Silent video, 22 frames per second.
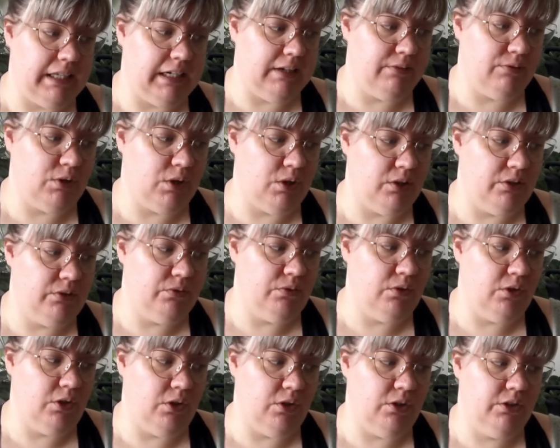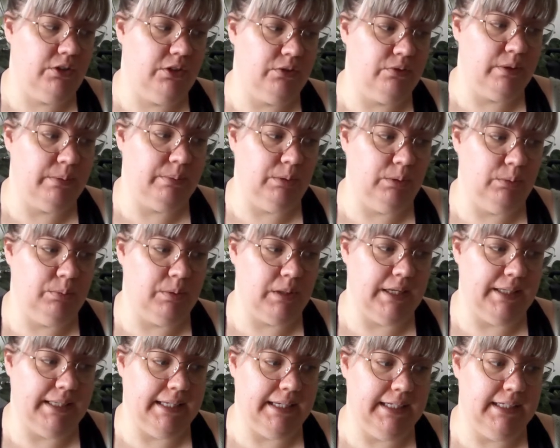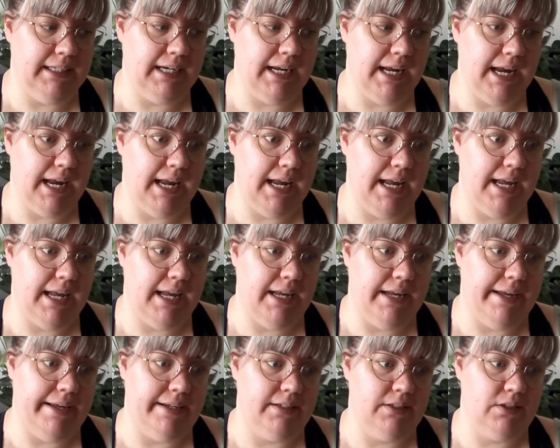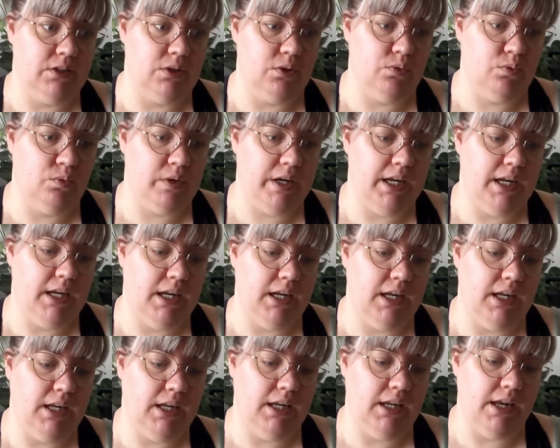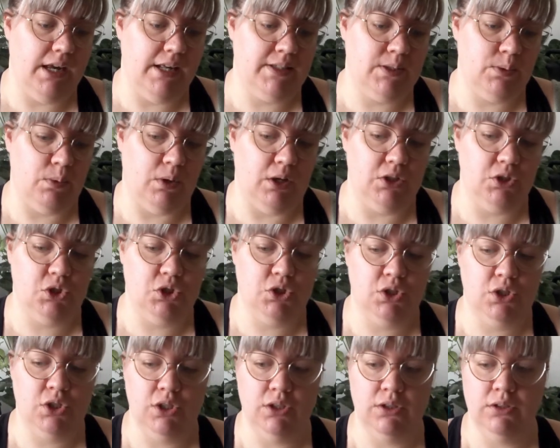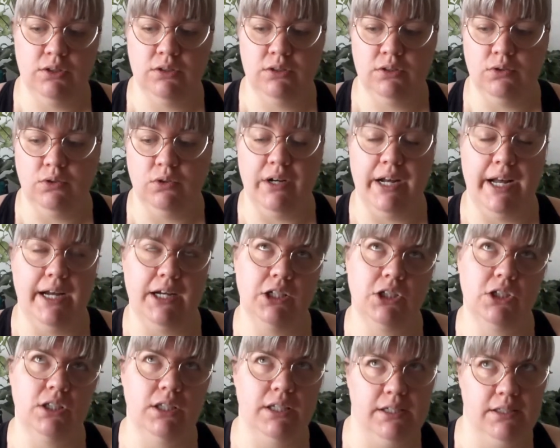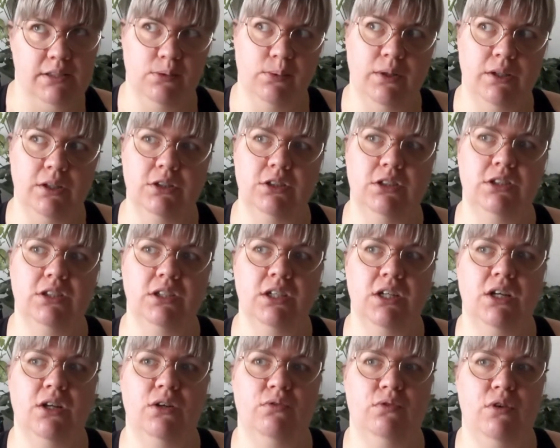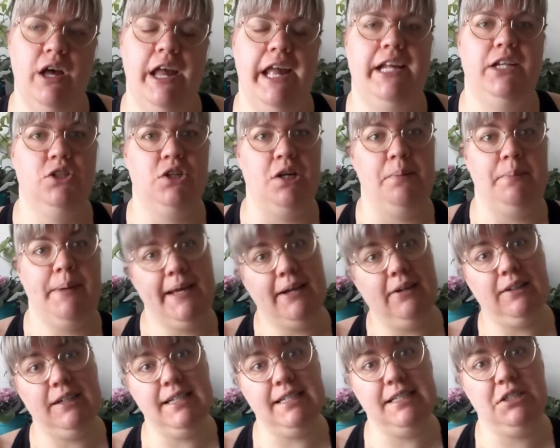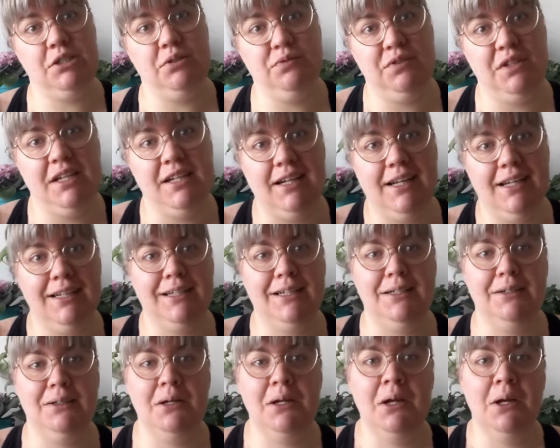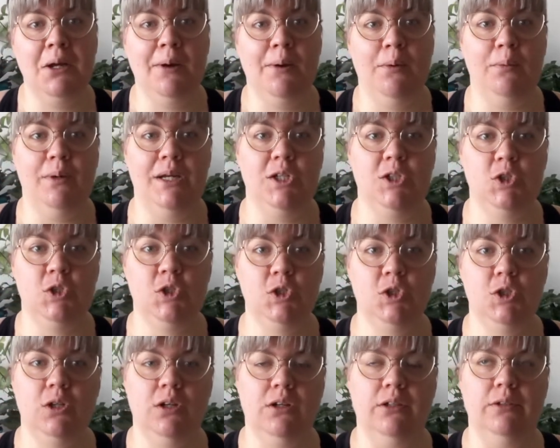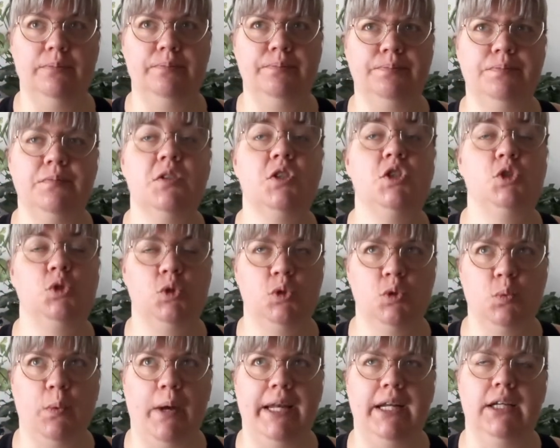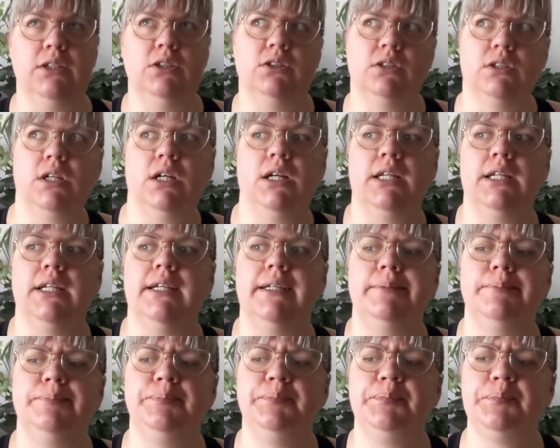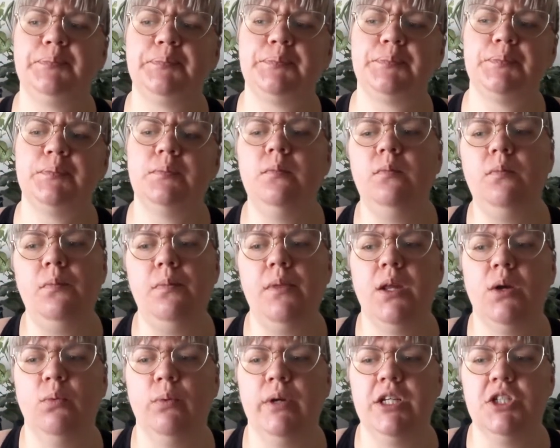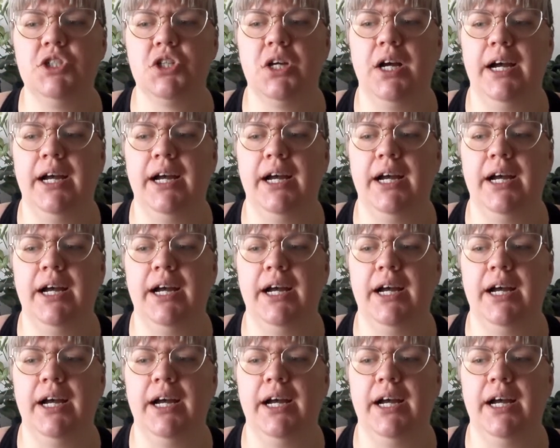that I've got on the ripple bralette and swatch for Andrea Manry's Shifty cardigan, which sweater, not cardigan, which